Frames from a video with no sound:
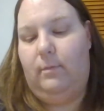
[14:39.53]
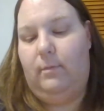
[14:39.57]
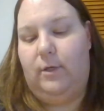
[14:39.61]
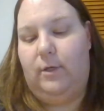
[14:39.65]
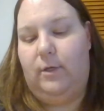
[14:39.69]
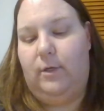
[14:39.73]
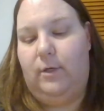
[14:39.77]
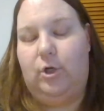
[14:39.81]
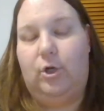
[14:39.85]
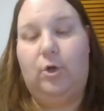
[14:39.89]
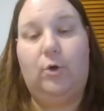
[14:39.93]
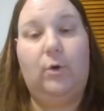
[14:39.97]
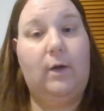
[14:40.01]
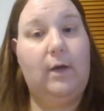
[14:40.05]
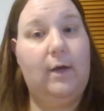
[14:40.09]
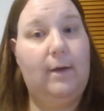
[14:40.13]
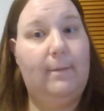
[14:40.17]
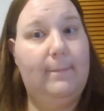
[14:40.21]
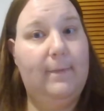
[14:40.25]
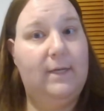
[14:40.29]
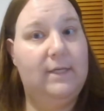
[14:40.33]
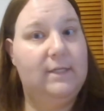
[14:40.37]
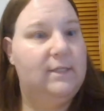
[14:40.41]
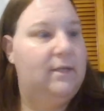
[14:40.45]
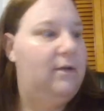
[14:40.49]
I don't cut
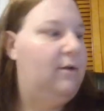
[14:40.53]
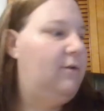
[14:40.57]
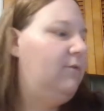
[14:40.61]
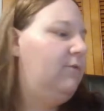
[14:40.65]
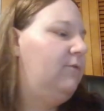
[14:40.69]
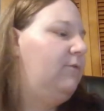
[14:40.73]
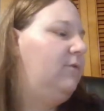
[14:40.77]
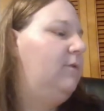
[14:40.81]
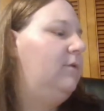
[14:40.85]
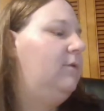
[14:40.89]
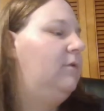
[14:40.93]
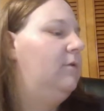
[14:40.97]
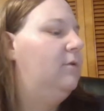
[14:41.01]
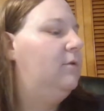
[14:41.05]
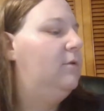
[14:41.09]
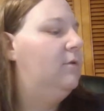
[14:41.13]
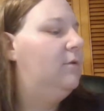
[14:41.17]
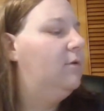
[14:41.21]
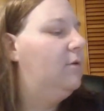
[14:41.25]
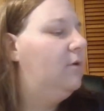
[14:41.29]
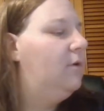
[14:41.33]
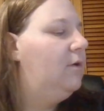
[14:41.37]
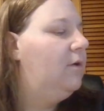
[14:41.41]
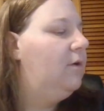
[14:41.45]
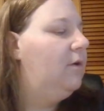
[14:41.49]
myself.
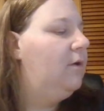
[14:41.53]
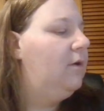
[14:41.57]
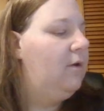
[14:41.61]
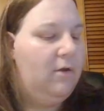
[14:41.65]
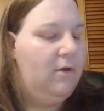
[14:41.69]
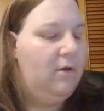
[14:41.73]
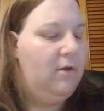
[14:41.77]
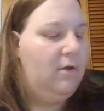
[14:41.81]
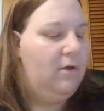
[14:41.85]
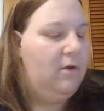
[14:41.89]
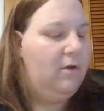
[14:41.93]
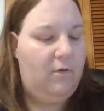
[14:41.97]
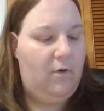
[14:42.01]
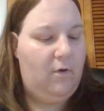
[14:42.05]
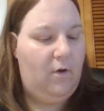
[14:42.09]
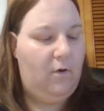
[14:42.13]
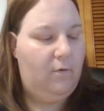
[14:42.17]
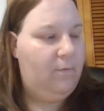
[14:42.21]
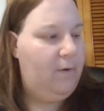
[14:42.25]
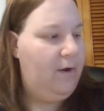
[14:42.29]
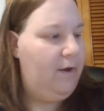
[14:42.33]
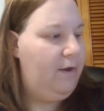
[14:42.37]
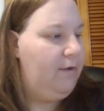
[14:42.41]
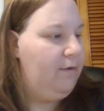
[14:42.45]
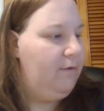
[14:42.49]

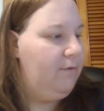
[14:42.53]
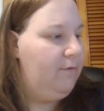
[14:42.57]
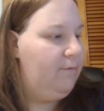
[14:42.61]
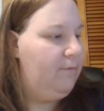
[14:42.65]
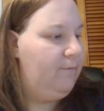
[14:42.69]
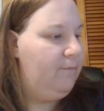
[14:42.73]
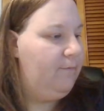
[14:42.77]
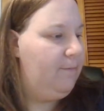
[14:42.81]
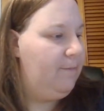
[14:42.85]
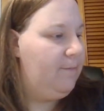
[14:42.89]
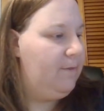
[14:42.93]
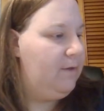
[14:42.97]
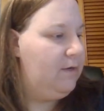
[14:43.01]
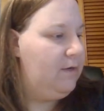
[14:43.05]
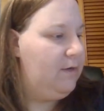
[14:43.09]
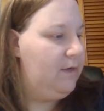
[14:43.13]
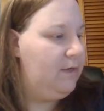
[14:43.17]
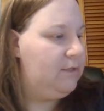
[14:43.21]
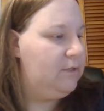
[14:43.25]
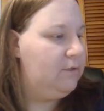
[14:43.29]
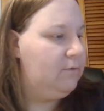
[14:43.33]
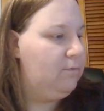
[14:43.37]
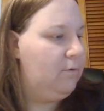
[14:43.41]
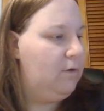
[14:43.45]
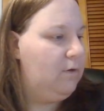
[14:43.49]
Alright, the
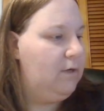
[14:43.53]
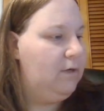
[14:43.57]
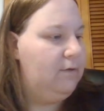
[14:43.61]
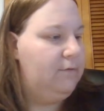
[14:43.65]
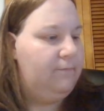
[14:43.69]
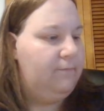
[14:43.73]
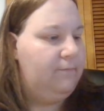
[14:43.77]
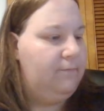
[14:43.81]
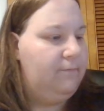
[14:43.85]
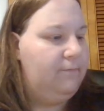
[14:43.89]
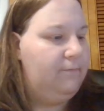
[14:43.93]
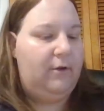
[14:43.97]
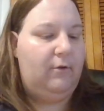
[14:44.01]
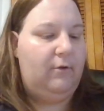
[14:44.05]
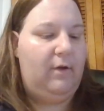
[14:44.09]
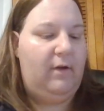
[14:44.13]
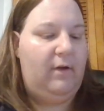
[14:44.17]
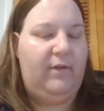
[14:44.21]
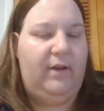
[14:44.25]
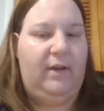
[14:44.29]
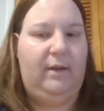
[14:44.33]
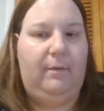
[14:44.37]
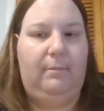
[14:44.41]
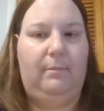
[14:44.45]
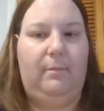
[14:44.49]
next one, I don't have
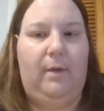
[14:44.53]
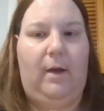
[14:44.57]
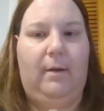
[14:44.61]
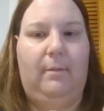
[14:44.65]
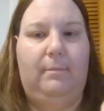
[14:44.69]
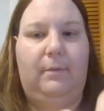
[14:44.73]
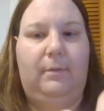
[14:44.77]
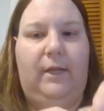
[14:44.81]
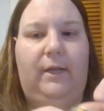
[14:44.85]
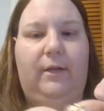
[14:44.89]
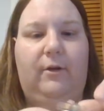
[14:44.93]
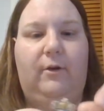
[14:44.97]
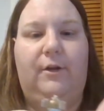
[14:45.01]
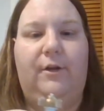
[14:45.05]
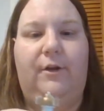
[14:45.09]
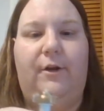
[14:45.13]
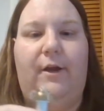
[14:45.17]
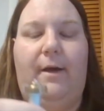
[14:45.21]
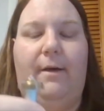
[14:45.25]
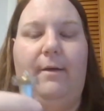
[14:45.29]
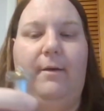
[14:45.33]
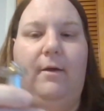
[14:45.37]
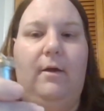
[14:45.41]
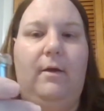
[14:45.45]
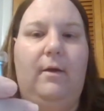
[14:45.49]
any blade on here
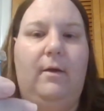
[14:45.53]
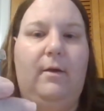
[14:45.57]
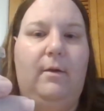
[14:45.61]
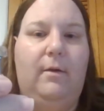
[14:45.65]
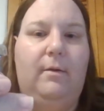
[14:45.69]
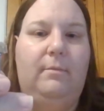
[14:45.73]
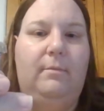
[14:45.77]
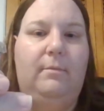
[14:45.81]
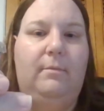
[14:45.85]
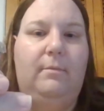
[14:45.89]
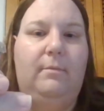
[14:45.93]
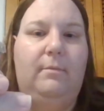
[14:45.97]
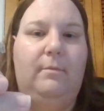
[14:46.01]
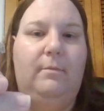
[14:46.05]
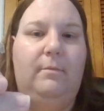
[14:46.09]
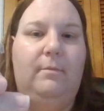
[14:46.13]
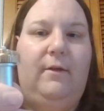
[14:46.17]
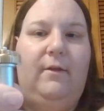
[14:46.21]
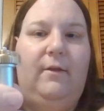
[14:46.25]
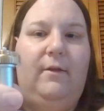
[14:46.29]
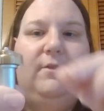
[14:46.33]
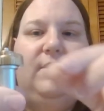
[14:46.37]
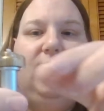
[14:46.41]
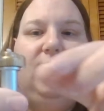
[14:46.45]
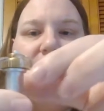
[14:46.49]
yet, but
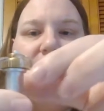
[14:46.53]
this